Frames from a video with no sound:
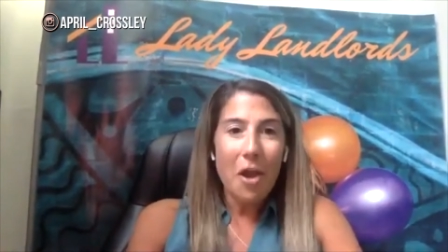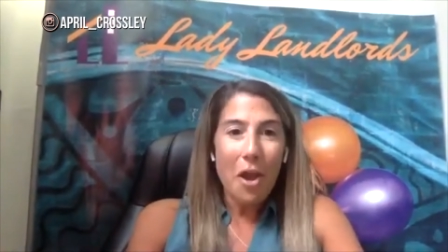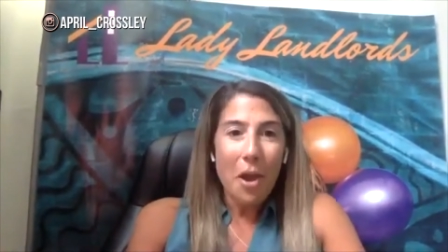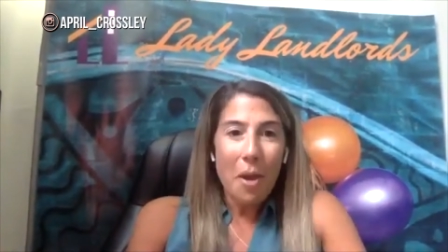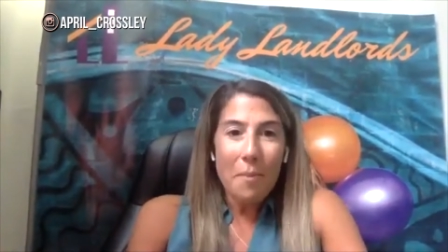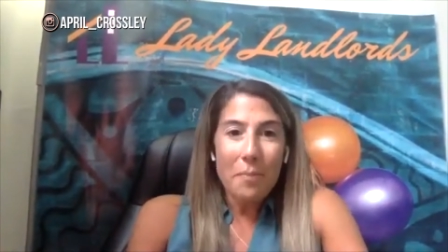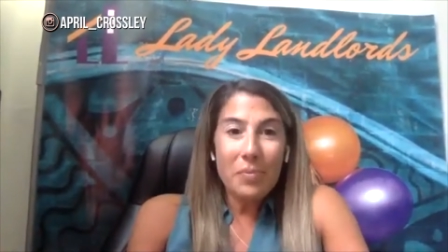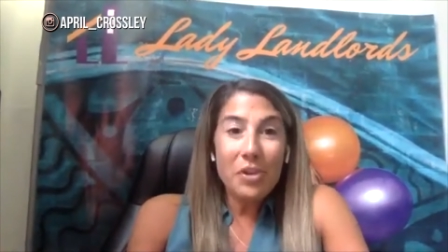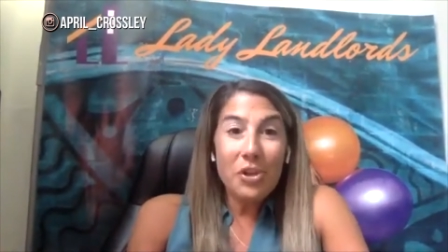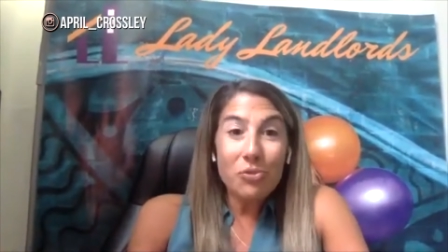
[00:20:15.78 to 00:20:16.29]

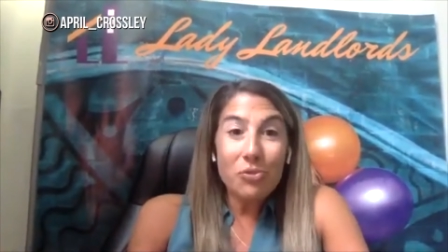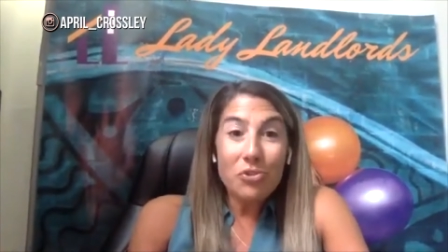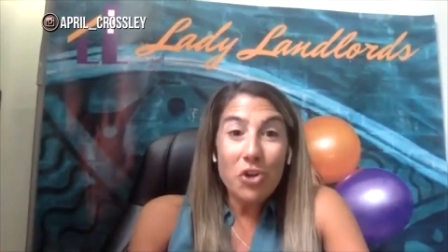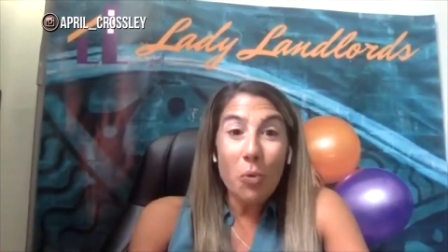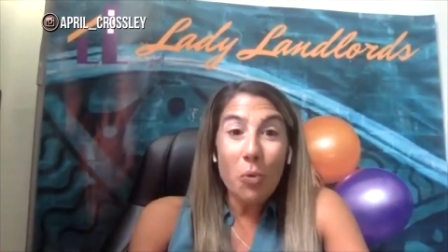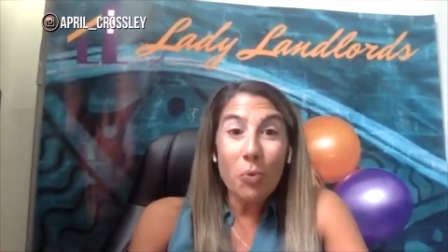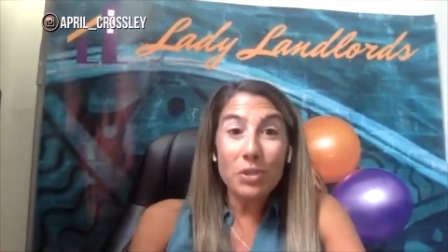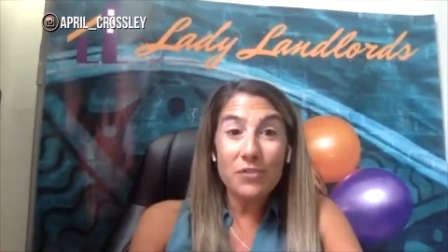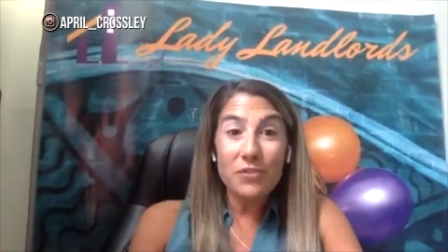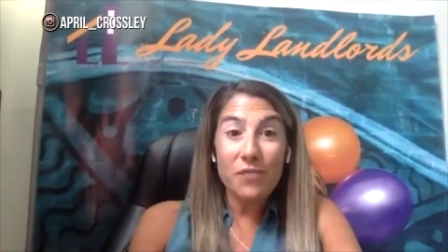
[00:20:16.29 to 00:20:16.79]
Wow. You know, no
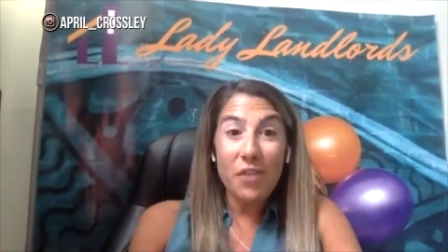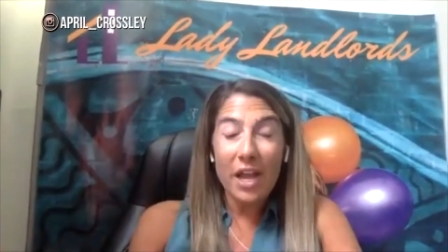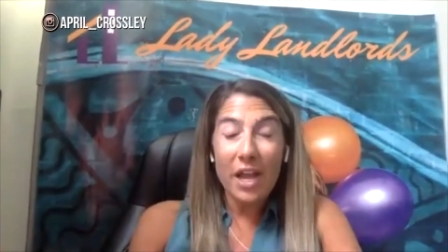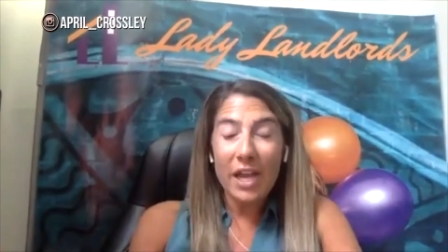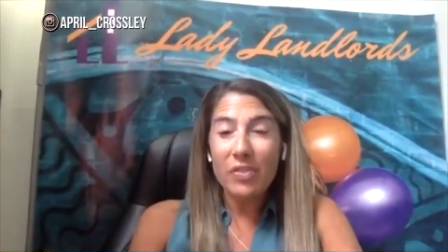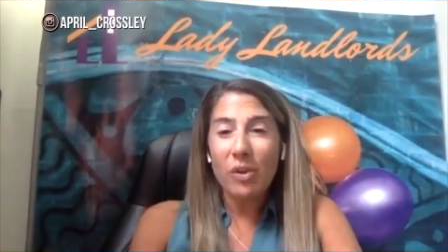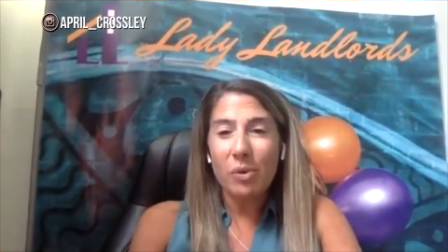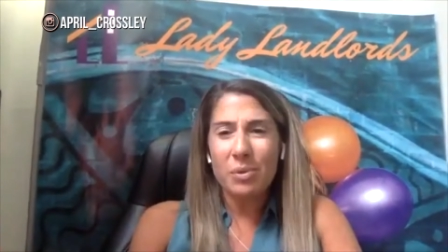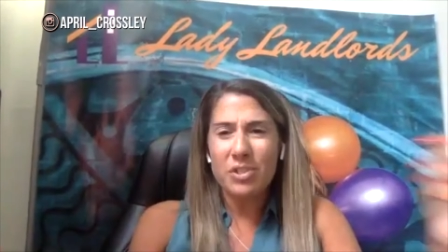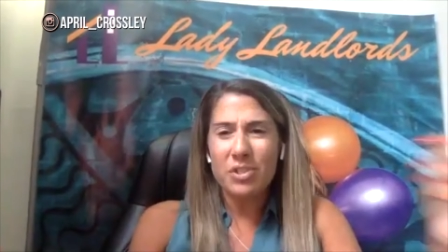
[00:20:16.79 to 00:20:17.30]
one's flying.
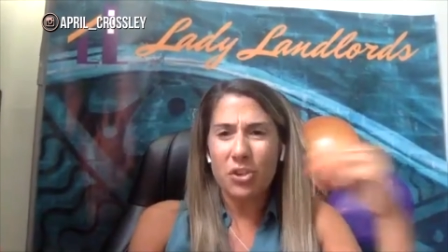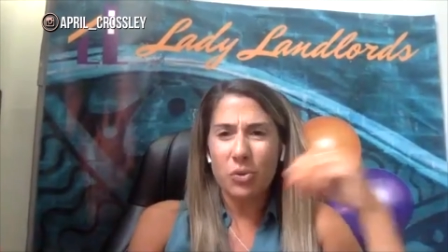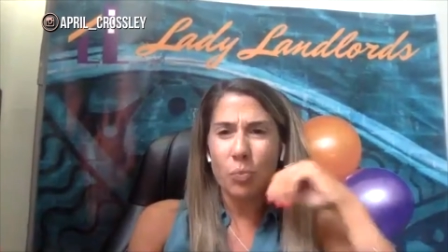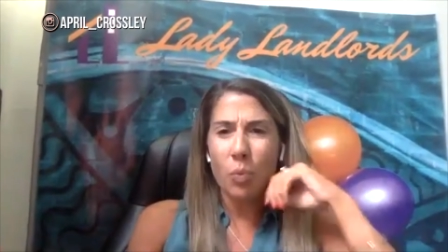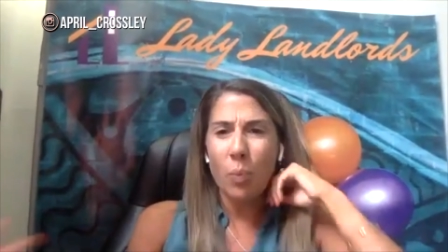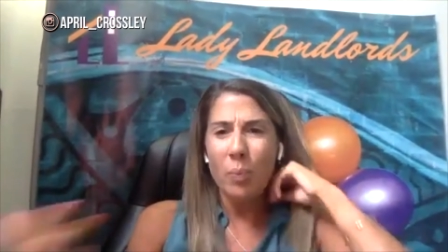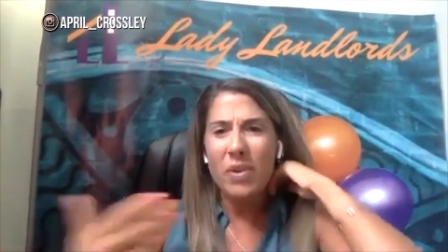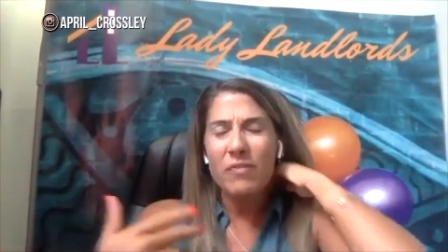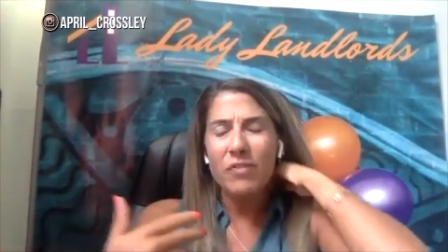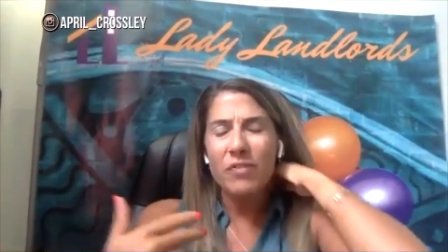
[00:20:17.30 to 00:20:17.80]
There was a
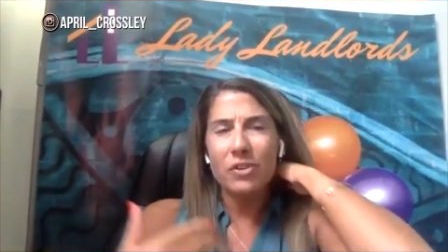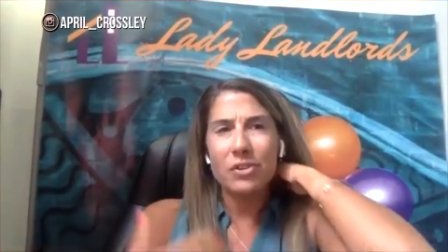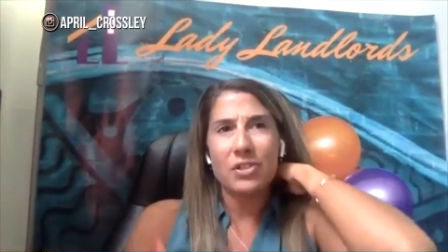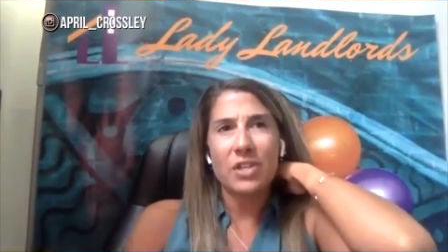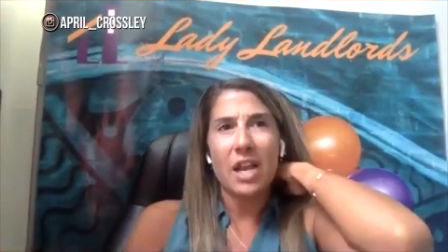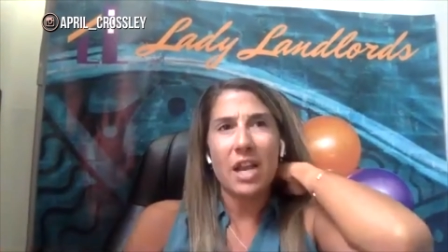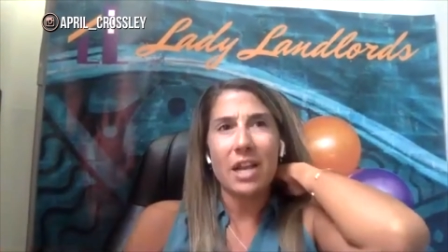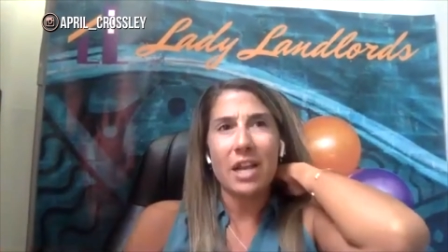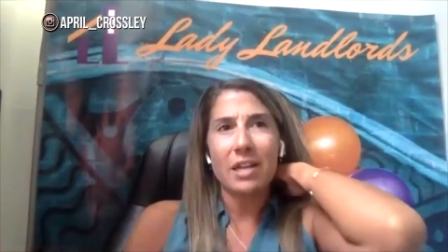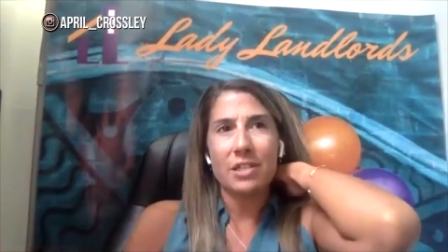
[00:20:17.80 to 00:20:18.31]
when we first
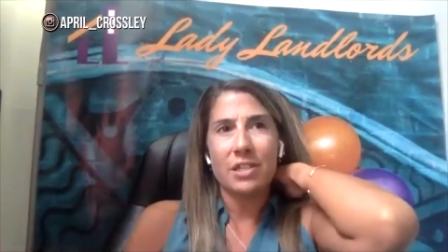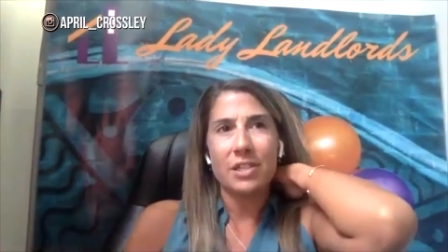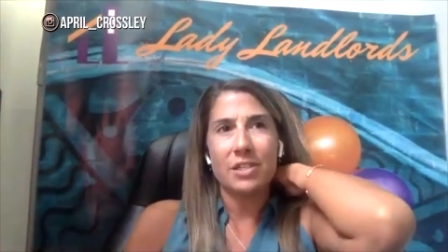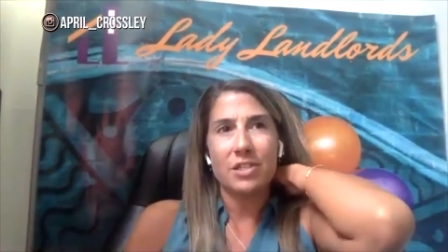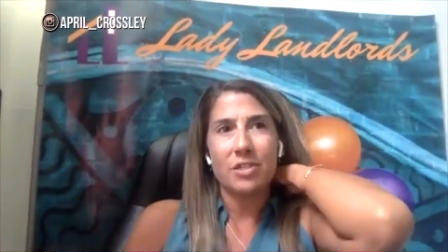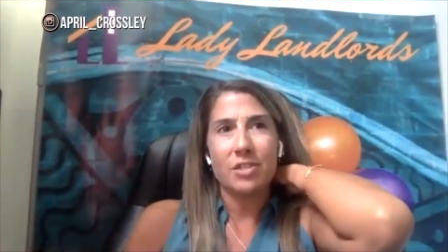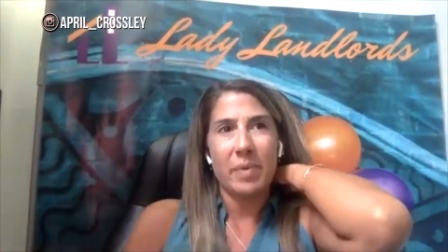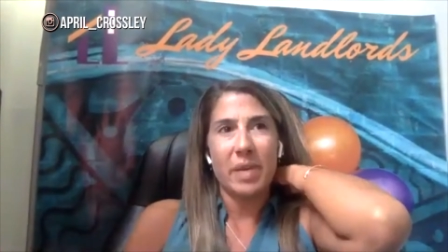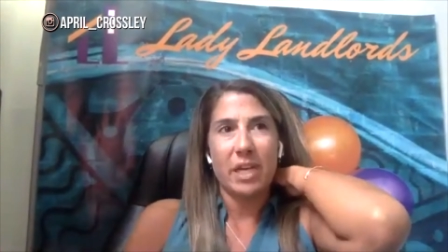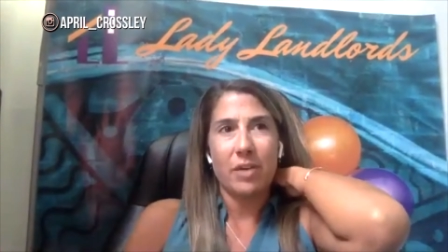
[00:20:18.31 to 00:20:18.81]
got to the
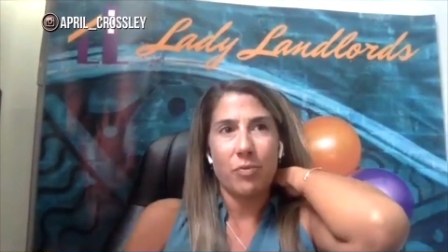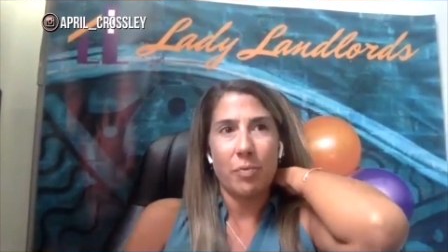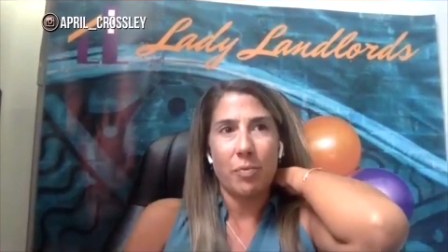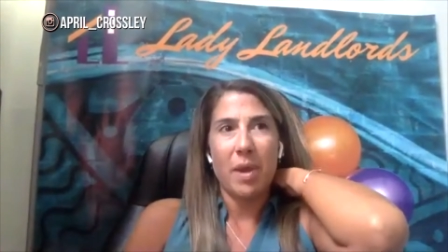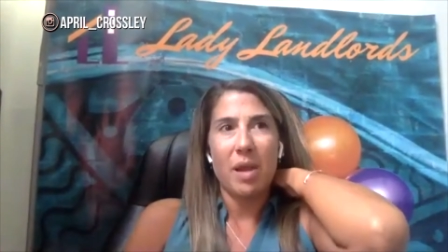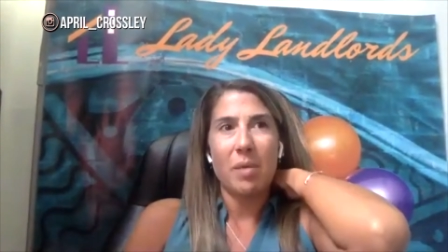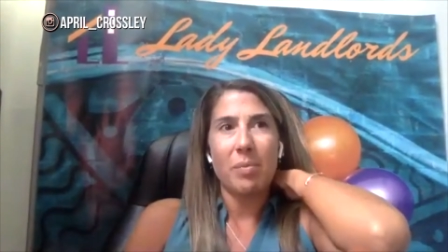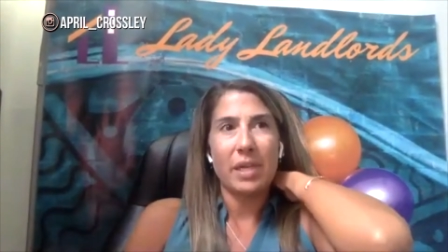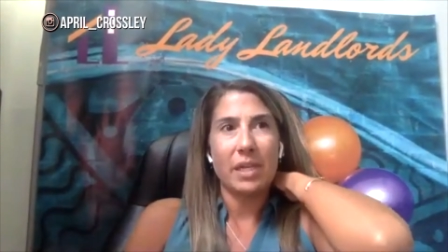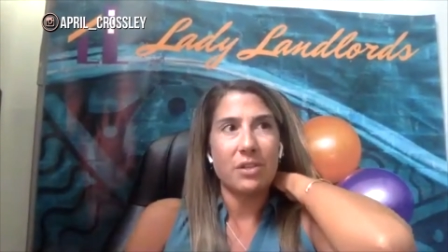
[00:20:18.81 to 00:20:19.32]
Dominican
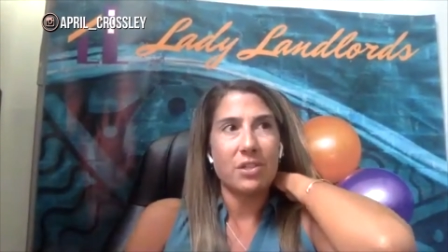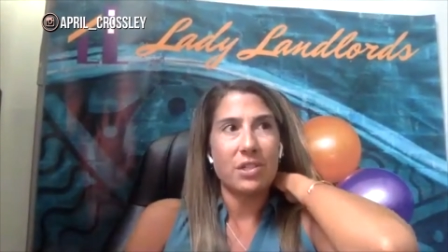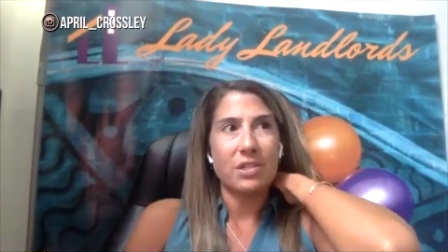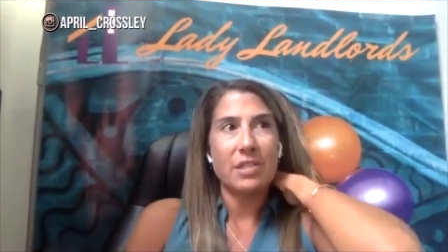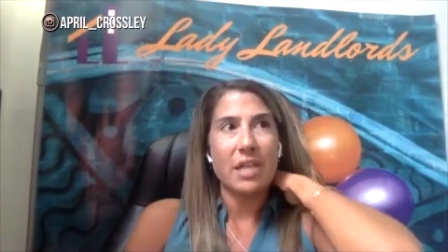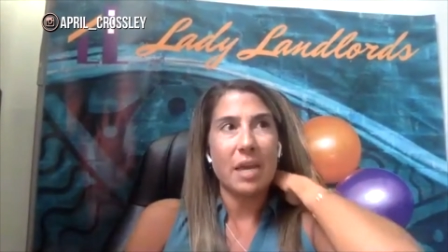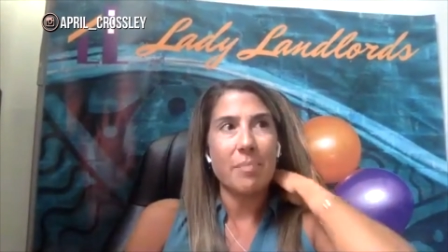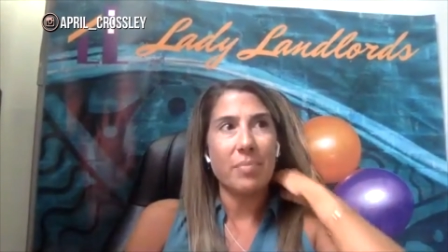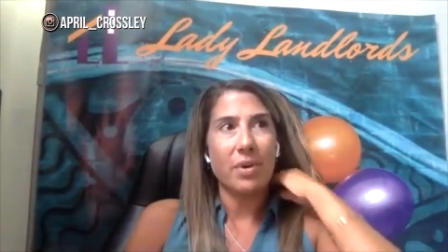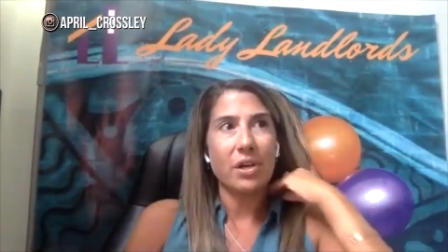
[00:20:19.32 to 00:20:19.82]
Republic in
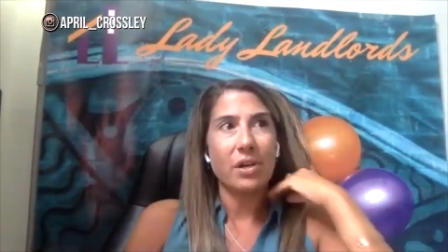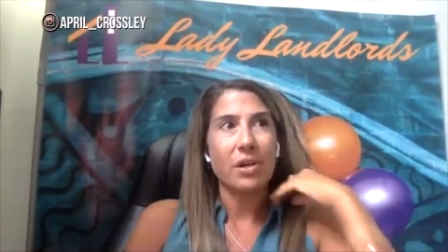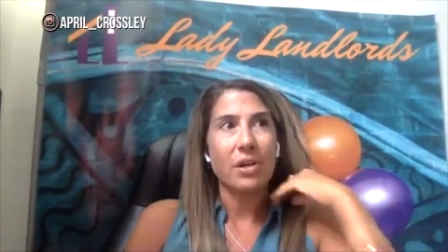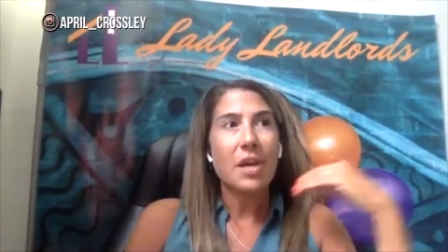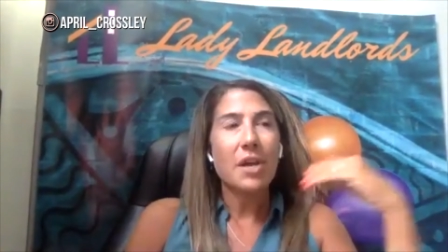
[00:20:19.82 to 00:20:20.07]
December,